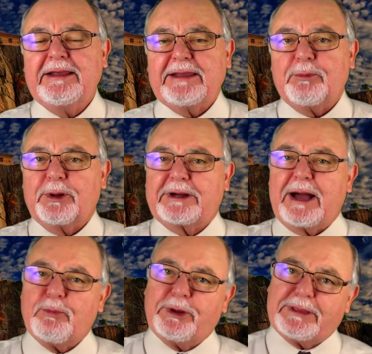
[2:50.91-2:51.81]
that will
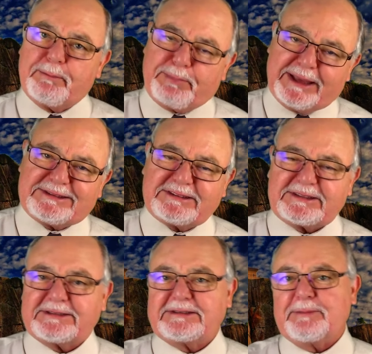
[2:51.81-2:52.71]
come when the beast
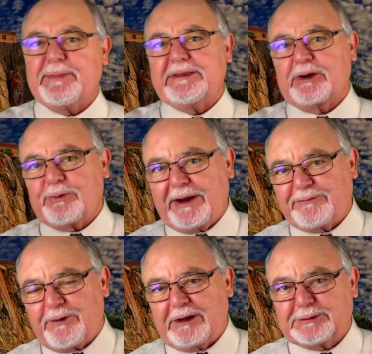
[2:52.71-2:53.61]
system and the great
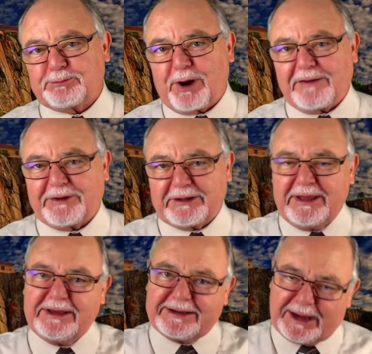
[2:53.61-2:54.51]
false prophet
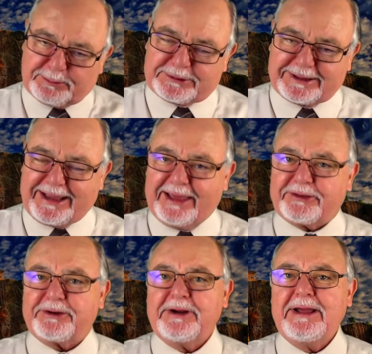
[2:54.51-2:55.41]
come
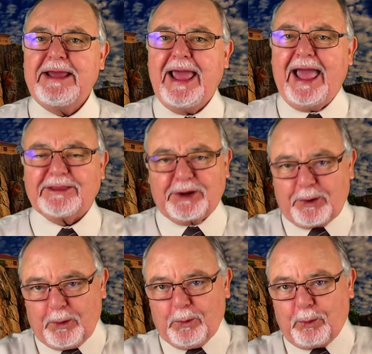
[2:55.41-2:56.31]
together and the
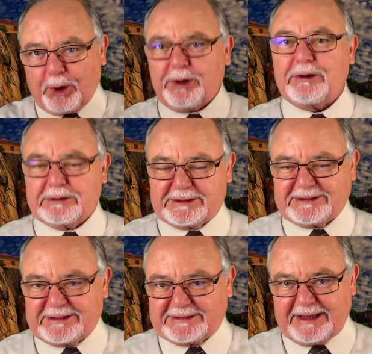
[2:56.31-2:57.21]
whole world
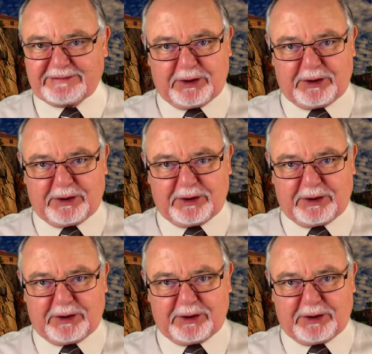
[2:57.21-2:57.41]
is deceived.